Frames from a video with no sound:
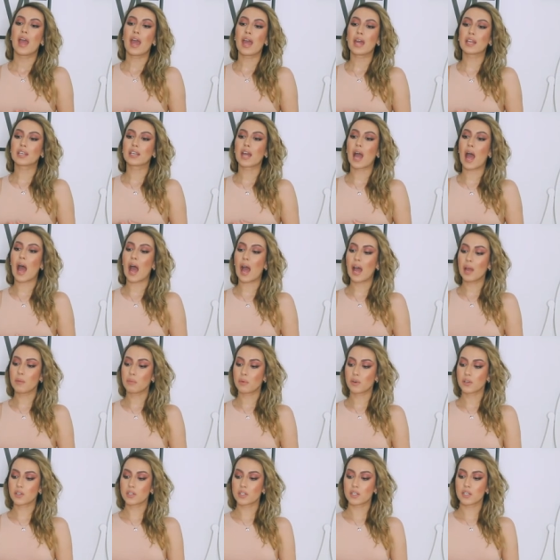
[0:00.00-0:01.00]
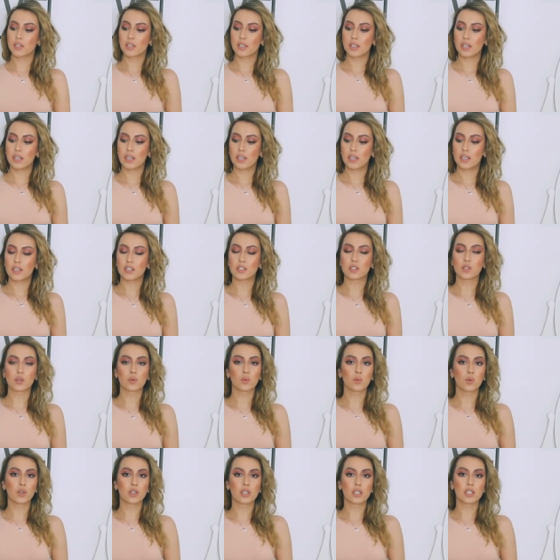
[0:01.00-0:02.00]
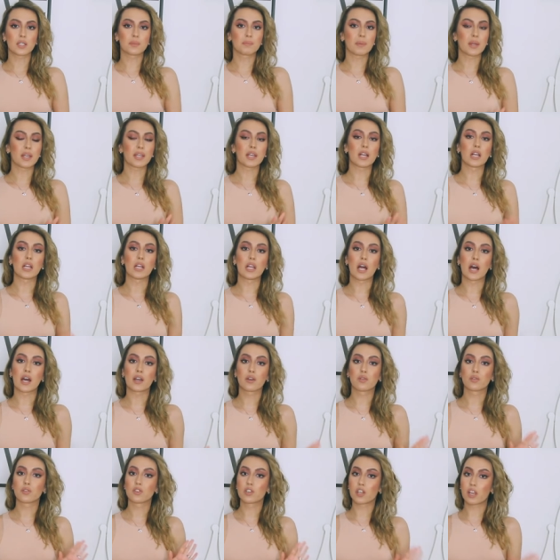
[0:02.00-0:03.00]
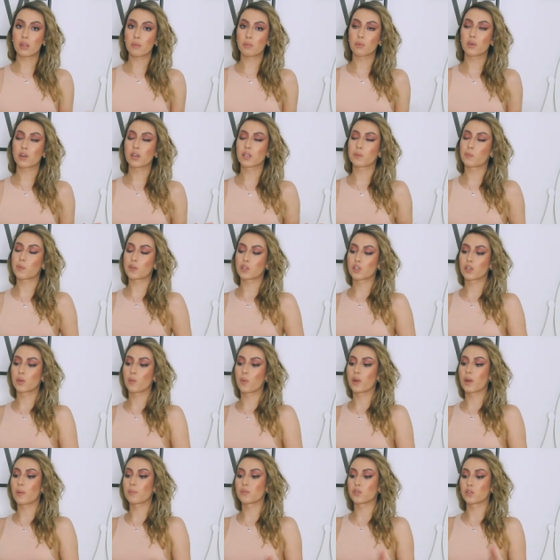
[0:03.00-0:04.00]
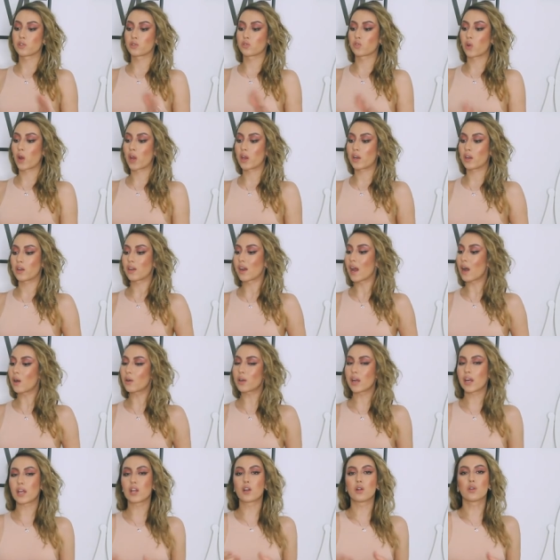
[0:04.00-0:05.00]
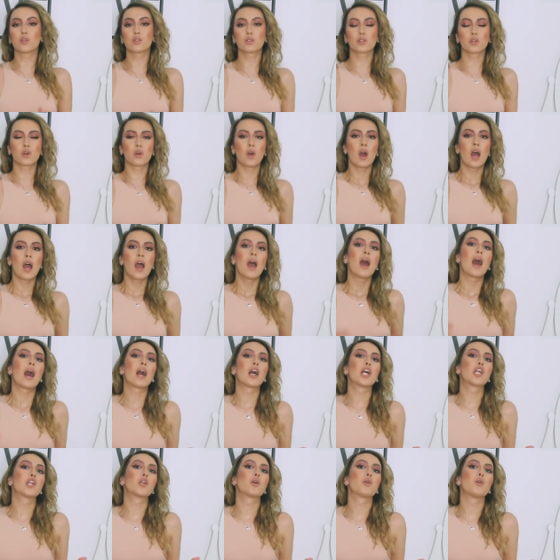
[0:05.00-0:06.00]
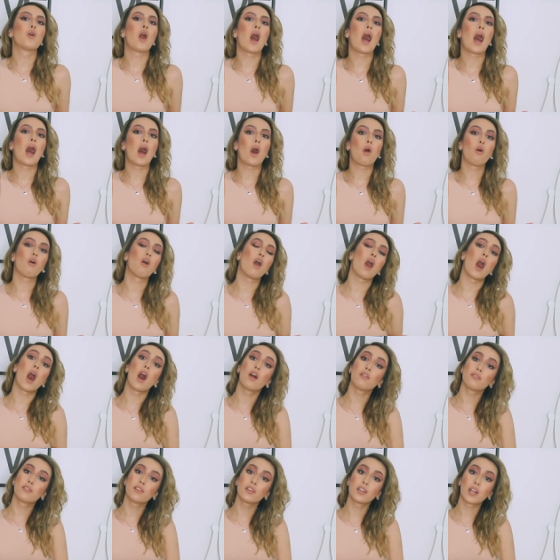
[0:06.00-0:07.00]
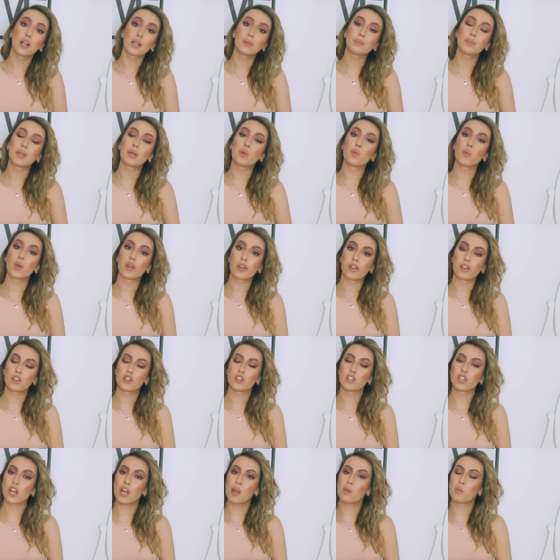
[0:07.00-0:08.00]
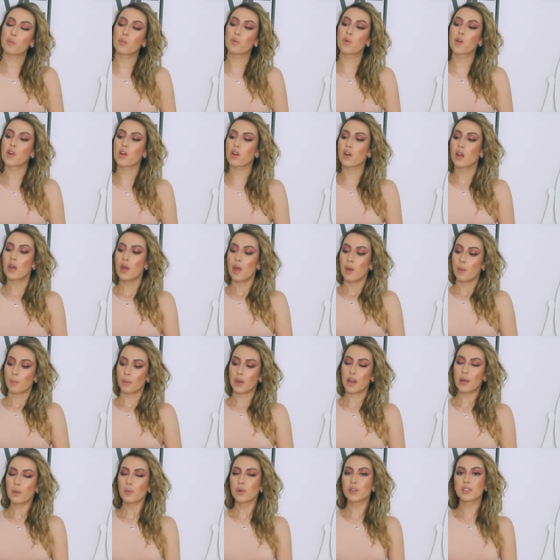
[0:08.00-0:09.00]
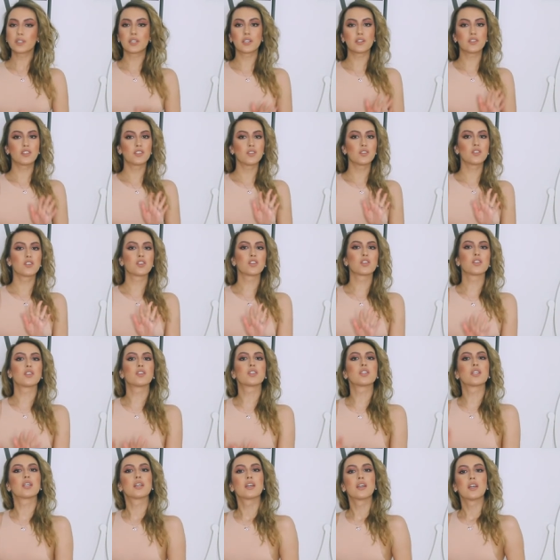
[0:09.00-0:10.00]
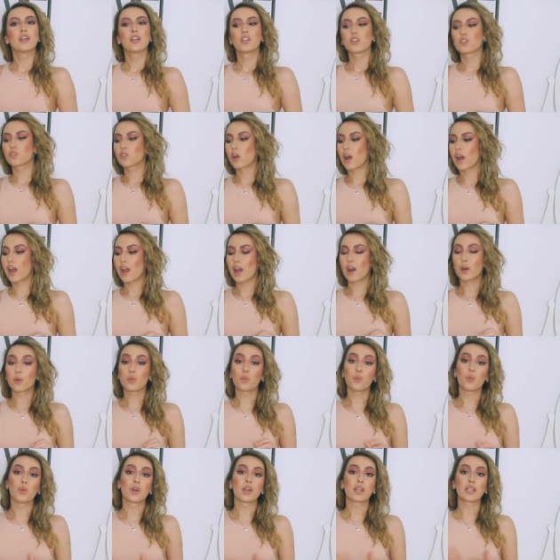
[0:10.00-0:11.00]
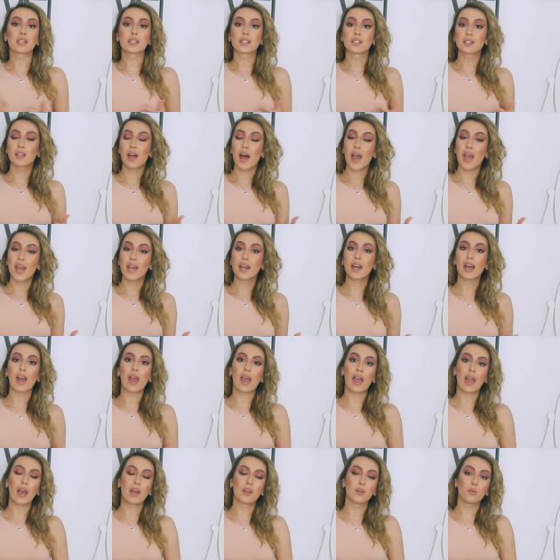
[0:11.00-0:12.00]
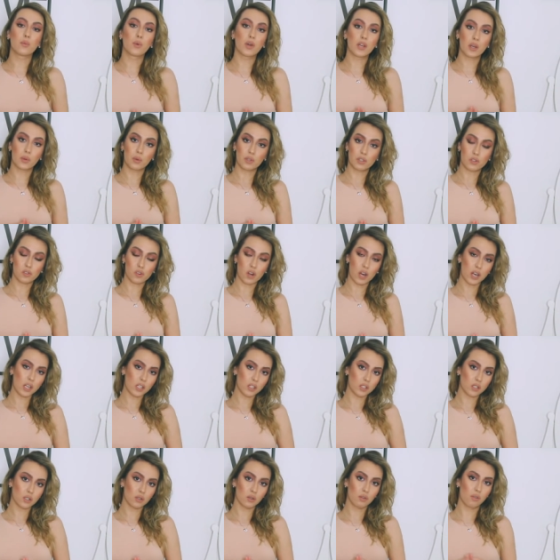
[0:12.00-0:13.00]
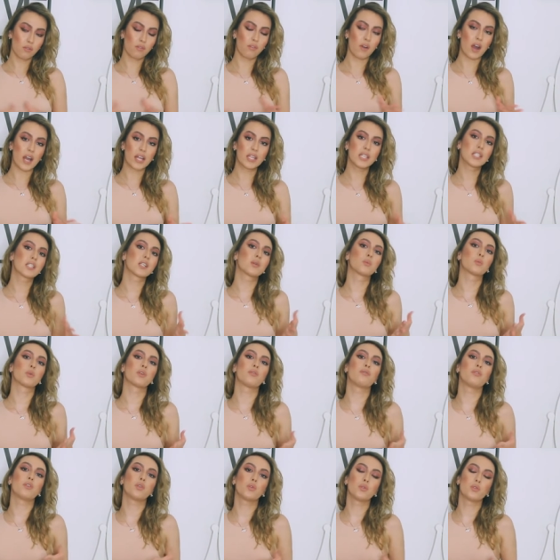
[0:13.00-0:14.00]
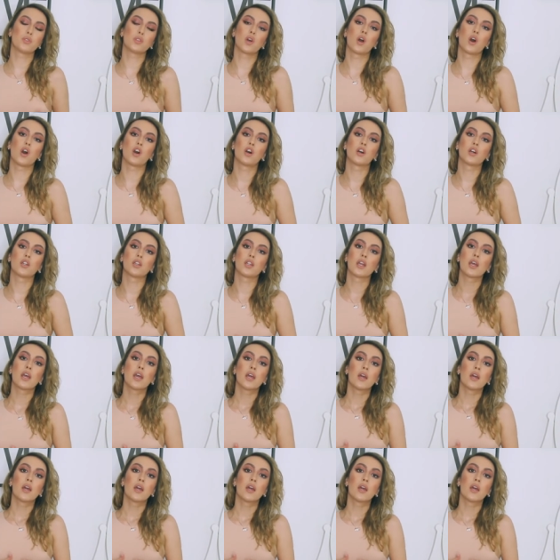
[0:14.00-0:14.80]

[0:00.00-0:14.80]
And I personally don't want to spend a lot on shapewear, especially when I'm just trying it out. And also, I don't know how often I'll be wearing shapewear, but I wanted to just try out what it's like and when I was trying to find some reviews on